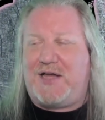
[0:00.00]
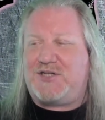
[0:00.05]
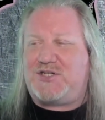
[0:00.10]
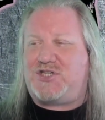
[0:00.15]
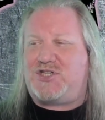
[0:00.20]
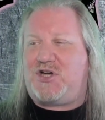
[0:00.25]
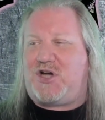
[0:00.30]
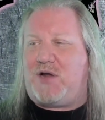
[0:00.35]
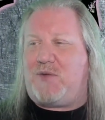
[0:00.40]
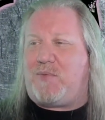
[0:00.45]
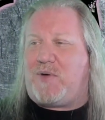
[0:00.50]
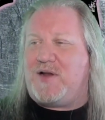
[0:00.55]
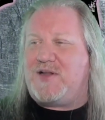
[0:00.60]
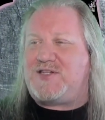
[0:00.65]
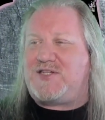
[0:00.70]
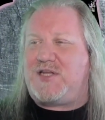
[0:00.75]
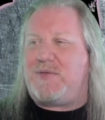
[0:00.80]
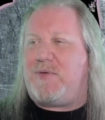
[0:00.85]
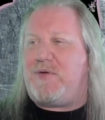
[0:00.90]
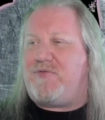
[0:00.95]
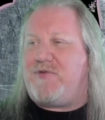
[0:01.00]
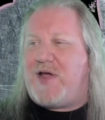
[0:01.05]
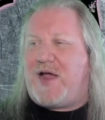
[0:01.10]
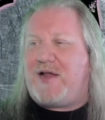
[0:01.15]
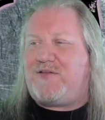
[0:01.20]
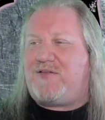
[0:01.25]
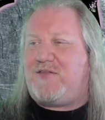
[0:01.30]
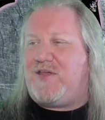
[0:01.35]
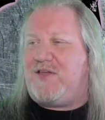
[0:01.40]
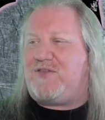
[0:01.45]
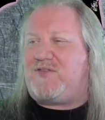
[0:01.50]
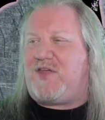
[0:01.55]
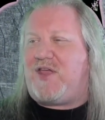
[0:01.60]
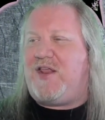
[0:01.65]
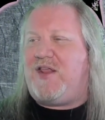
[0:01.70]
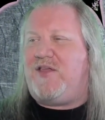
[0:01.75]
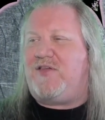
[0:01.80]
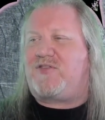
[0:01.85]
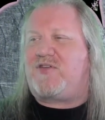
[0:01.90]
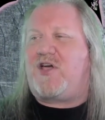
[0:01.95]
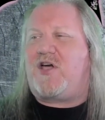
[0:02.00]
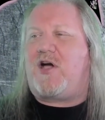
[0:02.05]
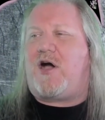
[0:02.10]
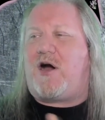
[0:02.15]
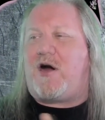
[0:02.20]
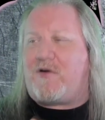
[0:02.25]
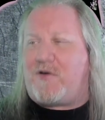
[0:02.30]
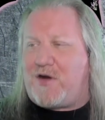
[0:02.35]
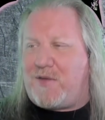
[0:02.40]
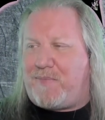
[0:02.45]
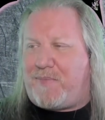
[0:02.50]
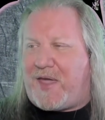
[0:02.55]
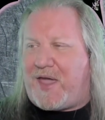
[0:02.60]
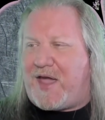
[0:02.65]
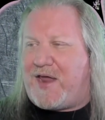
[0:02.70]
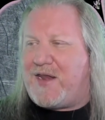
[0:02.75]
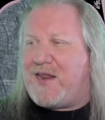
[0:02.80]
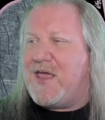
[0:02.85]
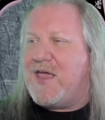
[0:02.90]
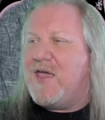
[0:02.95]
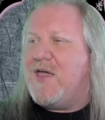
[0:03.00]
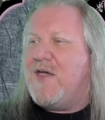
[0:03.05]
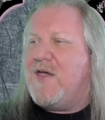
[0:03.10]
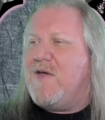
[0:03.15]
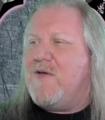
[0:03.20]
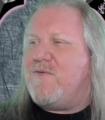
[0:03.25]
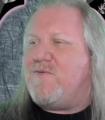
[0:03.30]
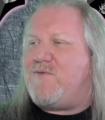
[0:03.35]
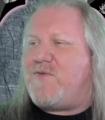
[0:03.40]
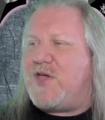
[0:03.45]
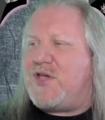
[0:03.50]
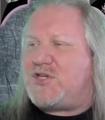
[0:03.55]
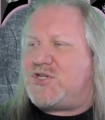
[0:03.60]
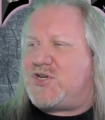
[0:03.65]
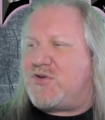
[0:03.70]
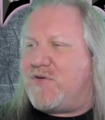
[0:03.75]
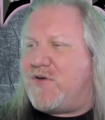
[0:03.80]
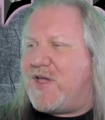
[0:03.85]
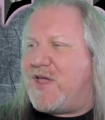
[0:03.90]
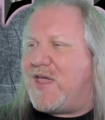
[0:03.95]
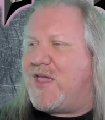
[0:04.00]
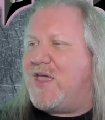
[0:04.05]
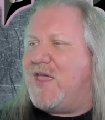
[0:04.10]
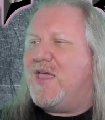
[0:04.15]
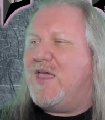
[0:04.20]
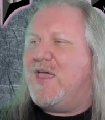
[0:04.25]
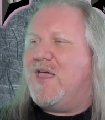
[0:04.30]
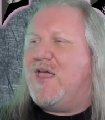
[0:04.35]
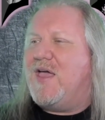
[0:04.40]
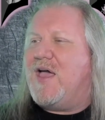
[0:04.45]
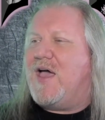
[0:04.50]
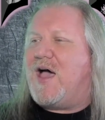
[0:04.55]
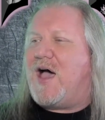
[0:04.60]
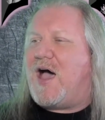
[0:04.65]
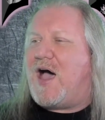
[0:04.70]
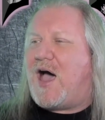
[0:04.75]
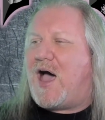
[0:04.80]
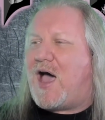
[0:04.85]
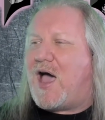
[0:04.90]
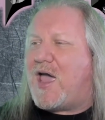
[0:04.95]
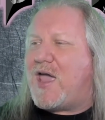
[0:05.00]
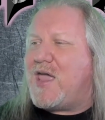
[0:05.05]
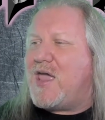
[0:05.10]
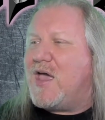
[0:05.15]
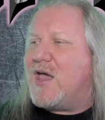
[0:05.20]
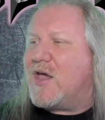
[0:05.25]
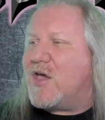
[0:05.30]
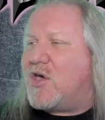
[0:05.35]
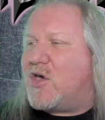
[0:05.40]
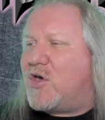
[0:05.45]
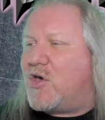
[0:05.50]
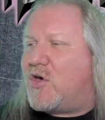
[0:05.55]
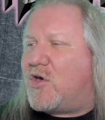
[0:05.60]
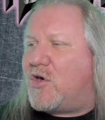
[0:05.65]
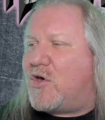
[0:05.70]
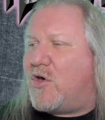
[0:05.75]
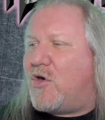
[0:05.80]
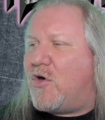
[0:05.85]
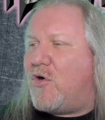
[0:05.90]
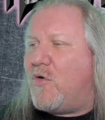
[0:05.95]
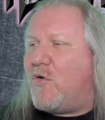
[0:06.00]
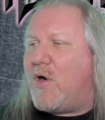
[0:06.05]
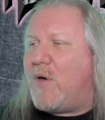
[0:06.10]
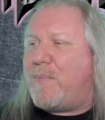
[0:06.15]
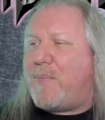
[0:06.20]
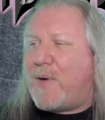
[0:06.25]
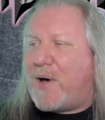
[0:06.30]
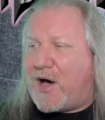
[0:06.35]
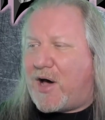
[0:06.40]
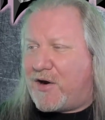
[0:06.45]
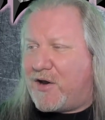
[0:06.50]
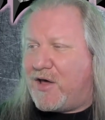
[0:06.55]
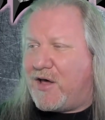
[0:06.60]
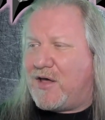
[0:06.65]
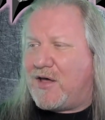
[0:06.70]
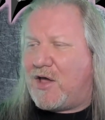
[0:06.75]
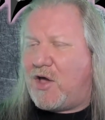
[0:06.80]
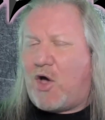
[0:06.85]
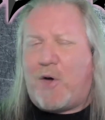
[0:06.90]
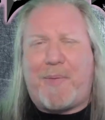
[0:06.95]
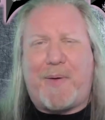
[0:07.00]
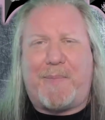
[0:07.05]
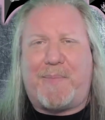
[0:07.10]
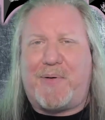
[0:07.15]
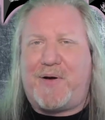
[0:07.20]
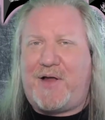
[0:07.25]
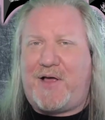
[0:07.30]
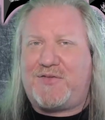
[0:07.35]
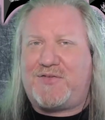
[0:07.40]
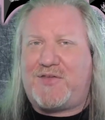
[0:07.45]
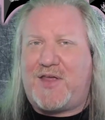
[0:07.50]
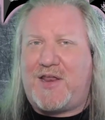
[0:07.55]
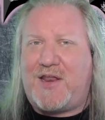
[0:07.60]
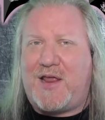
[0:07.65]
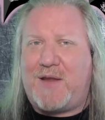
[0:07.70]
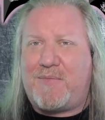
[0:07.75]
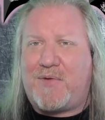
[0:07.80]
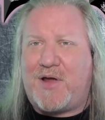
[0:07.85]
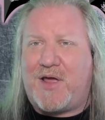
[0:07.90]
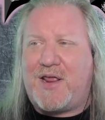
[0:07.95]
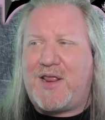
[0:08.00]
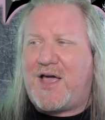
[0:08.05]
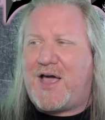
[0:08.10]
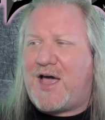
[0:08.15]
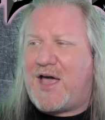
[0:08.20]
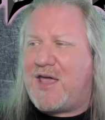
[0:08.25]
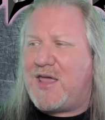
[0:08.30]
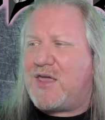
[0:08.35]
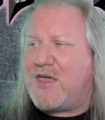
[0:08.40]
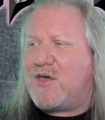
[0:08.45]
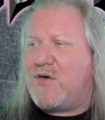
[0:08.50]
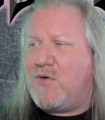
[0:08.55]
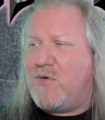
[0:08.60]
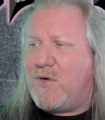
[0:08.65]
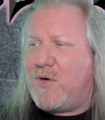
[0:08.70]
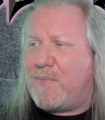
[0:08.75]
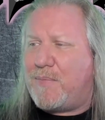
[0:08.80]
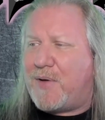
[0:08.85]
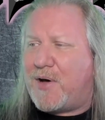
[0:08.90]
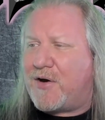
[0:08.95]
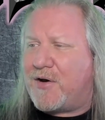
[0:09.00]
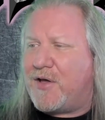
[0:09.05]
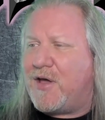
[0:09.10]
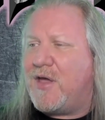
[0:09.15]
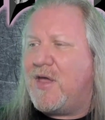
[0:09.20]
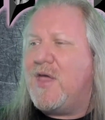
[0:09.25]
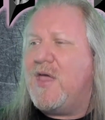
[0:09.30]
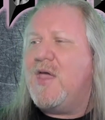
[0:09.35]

Sean wanted to see me react to this. It is Kari Band featuring Ai Kuwabara. I hope I pronounced that name right. Ai Kuwabara.